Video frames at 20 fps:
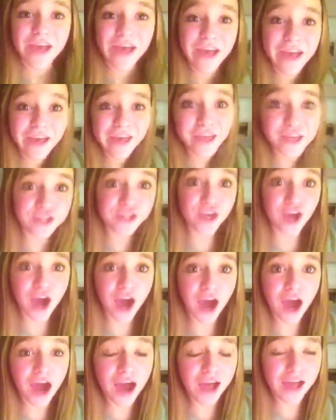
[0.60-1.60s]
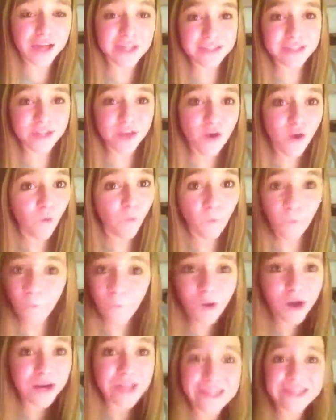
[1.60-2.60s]
Hey guys,
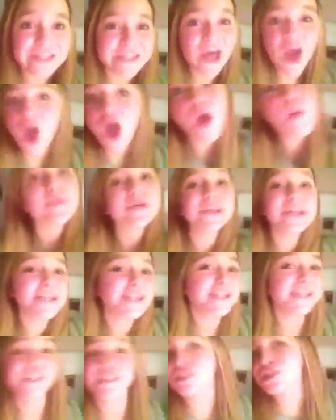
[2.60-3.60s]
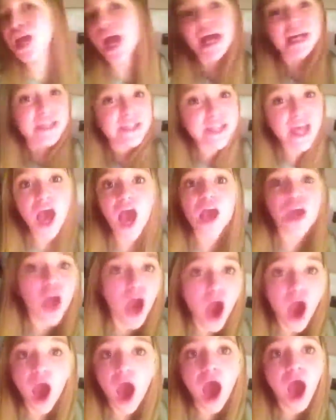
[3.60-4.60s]
what is up? It is
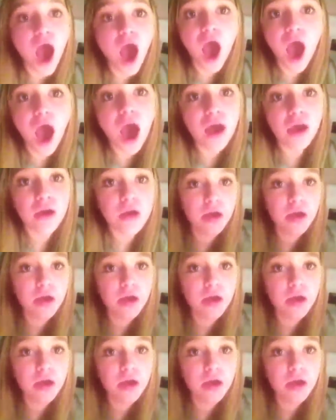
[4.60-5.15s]
Jessica.